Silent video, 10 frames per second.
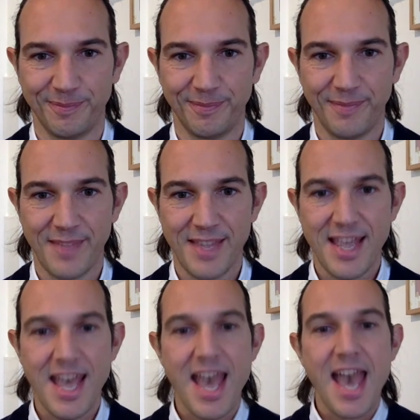
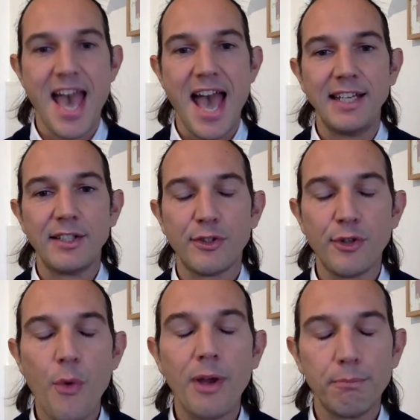And it's
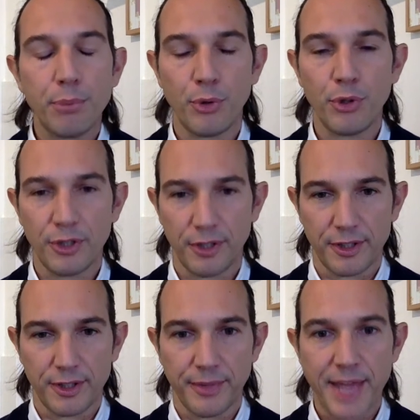so
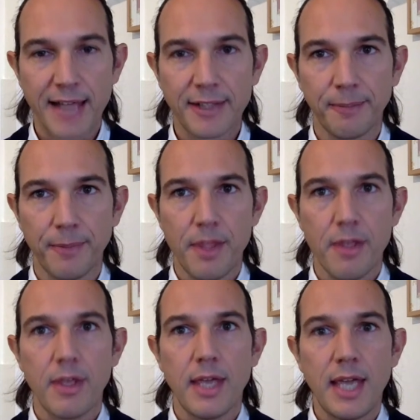important that,
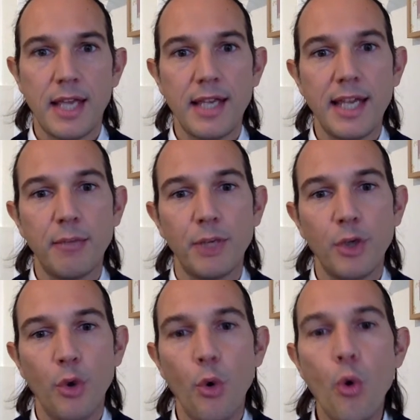indeed,
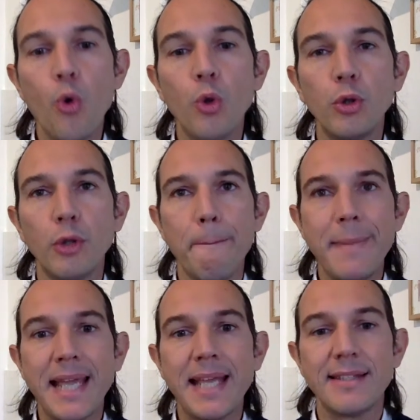with all the
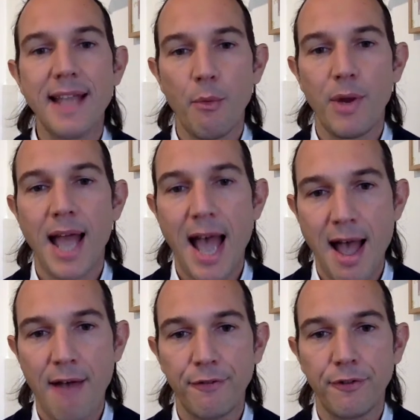means that we
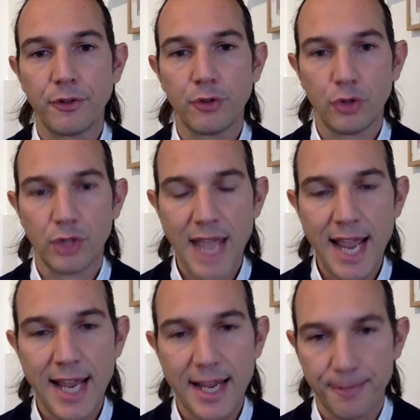have
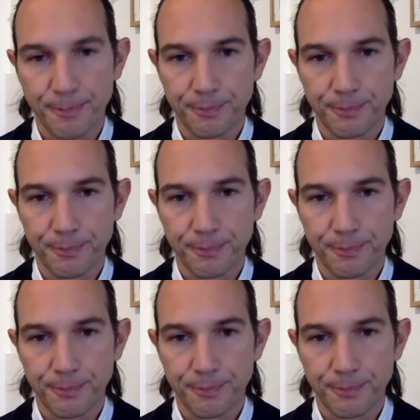today,